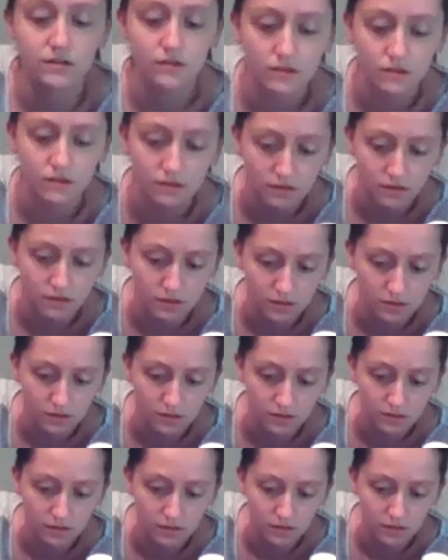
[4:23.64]

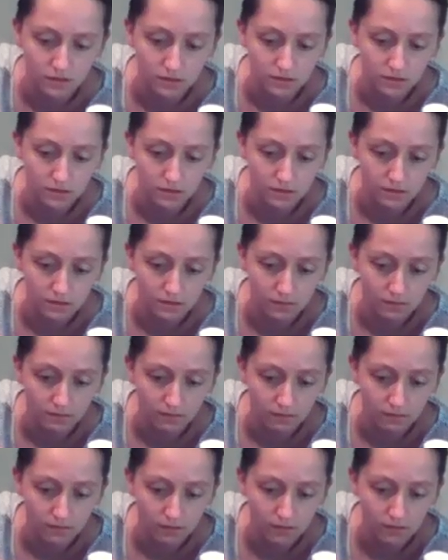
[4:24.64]

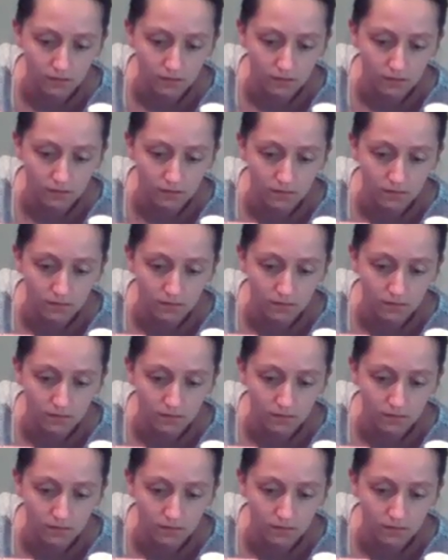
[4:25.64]
Nothing is said.